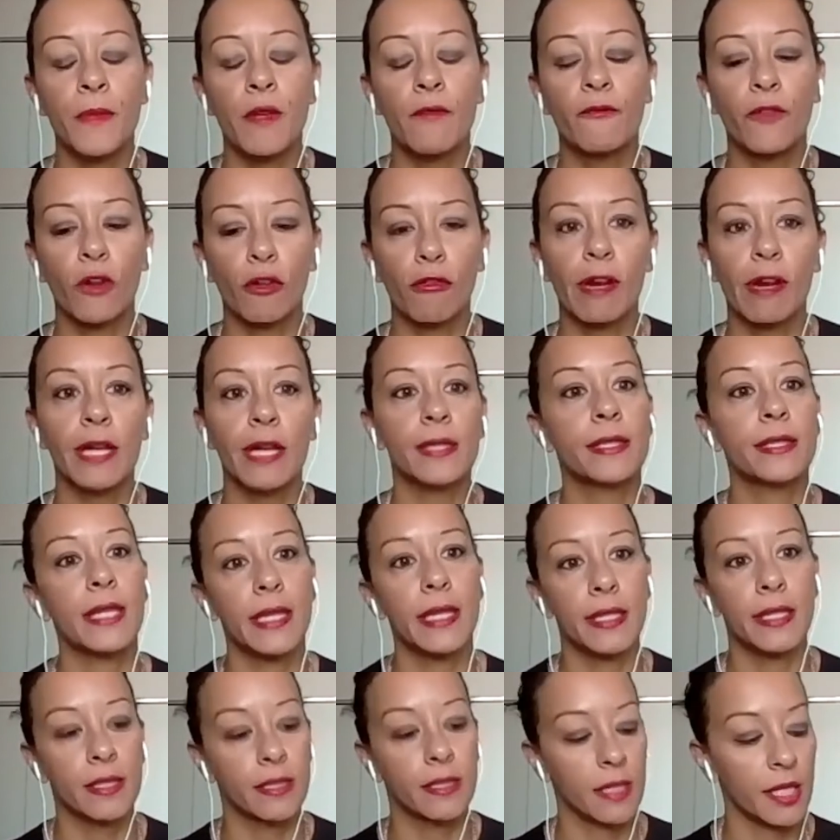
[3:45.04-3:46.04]
for us,
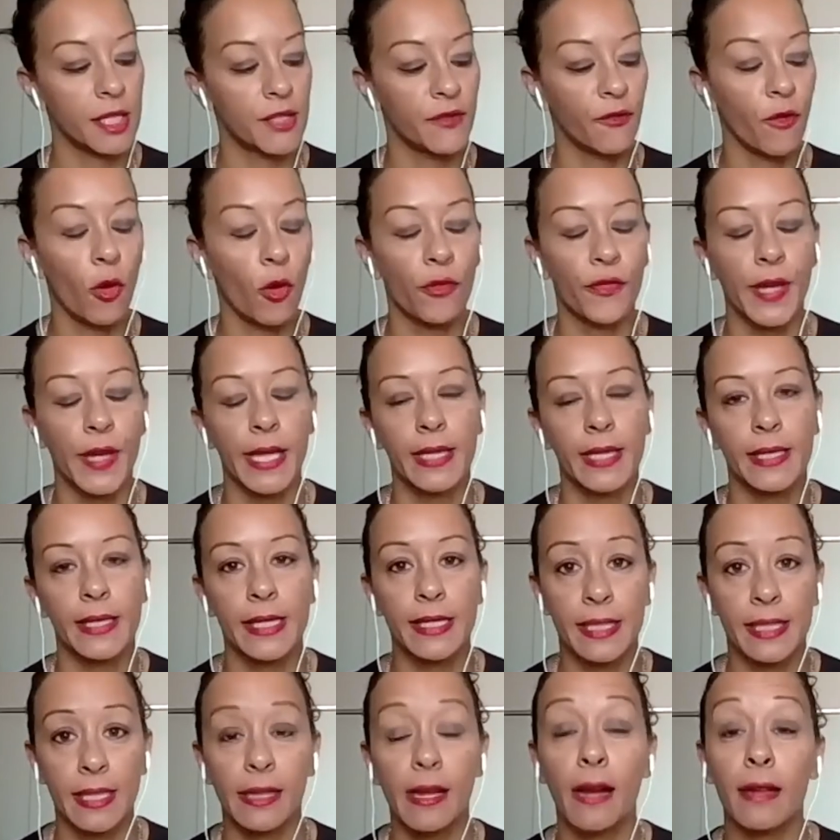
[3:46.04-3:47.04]
it's 4 things.
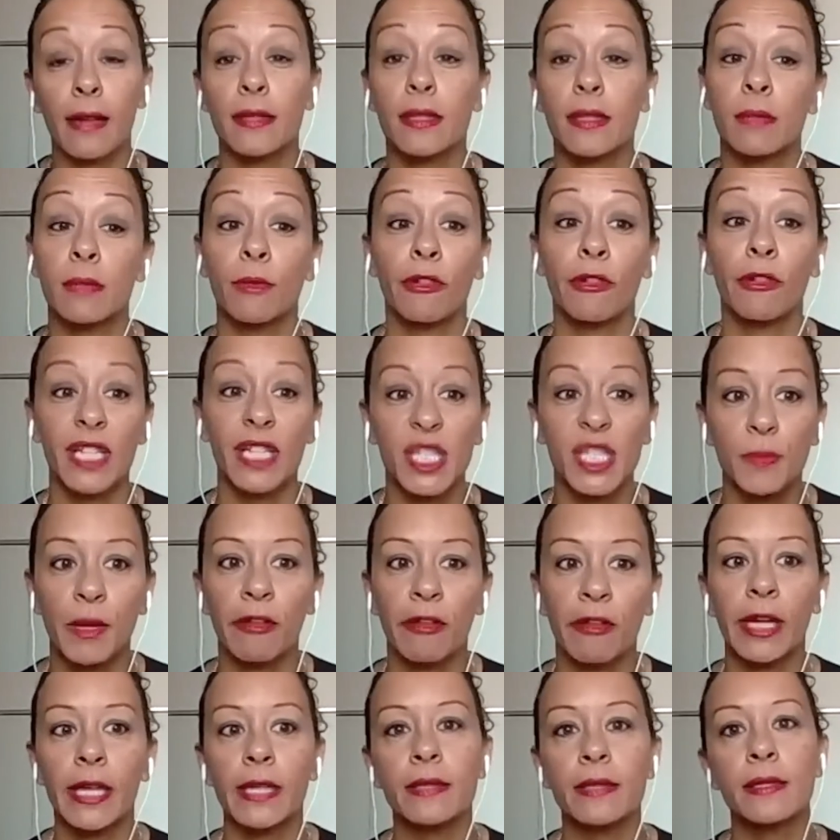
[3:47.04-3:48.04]
It's the customer
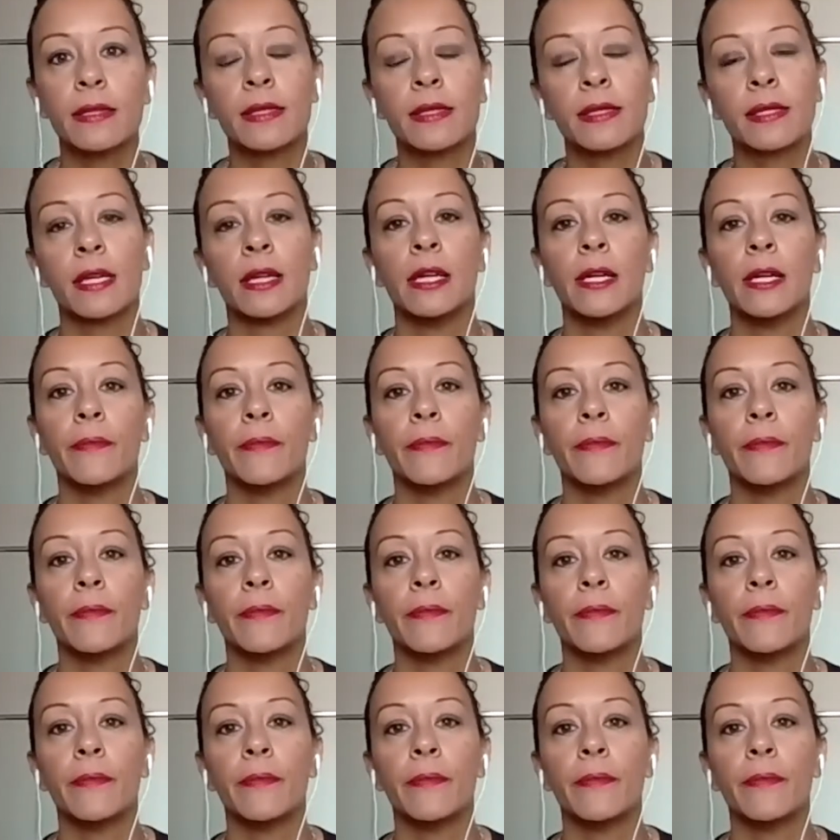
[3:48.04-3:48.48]
experience,